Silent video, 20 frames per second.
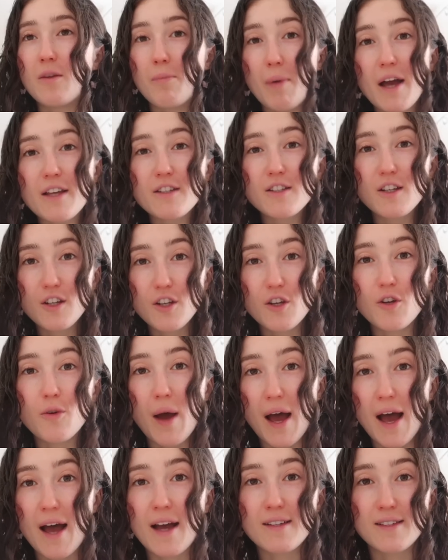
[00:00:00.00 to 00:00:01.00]
the person who
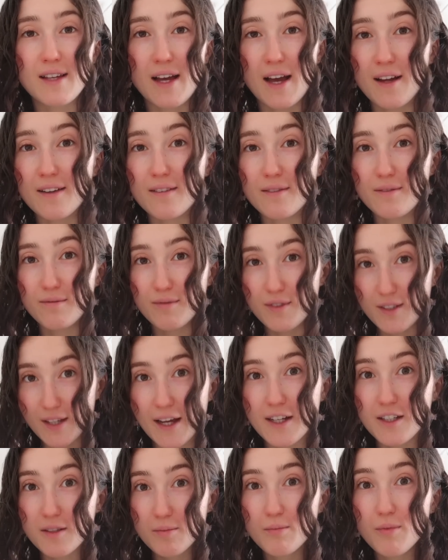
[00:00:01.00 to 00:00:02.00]
has had
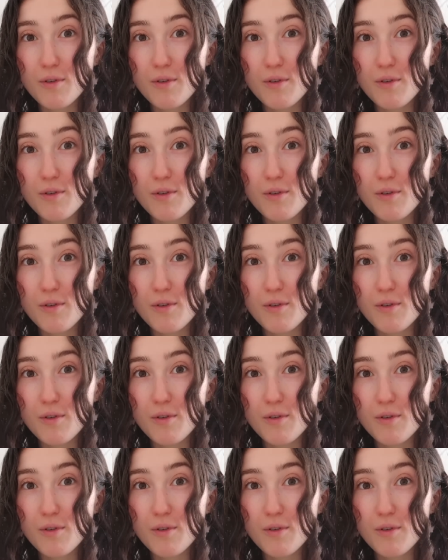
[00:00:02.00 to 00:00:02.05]
sex